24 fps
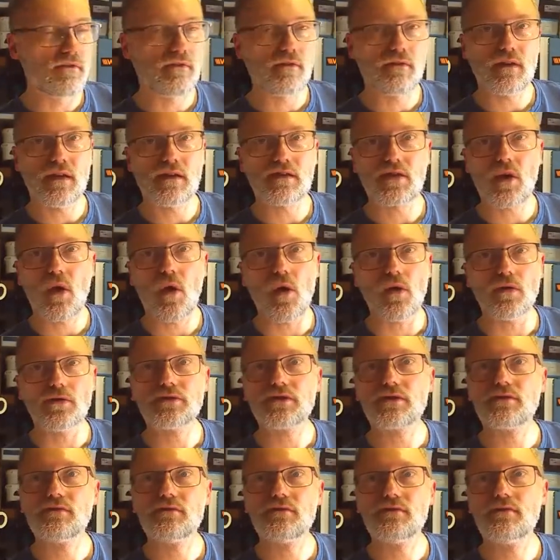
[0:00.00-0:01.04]
It's
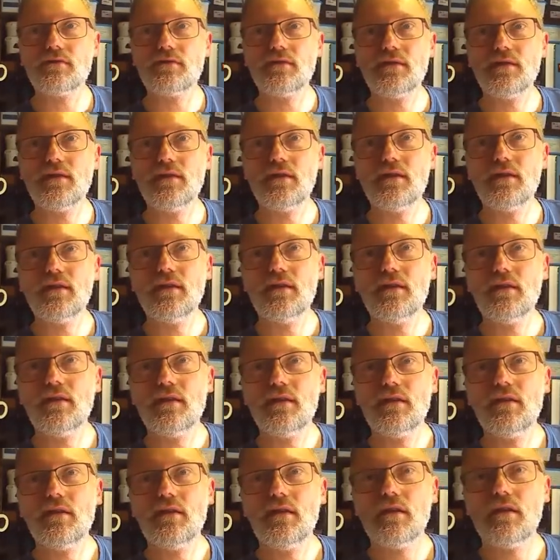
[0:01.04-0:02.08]
hot.
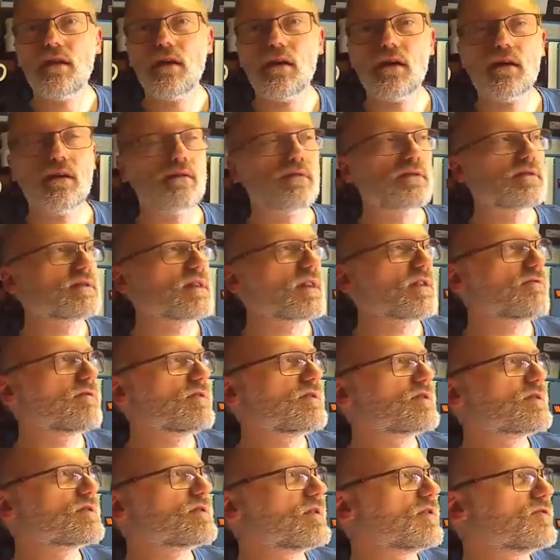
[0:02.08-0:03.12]

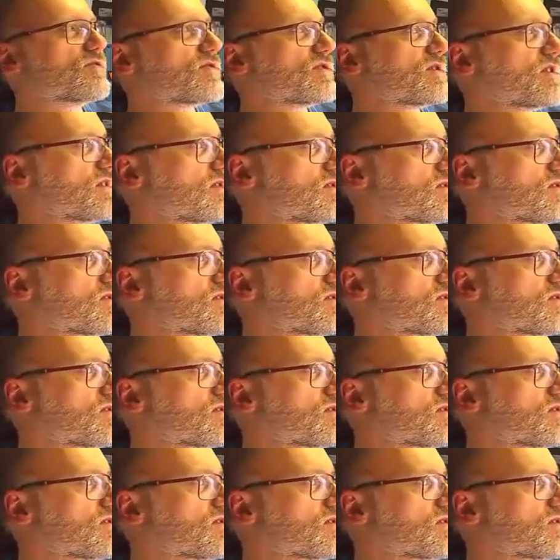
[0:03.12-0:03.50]
Tinkeridge is an interesting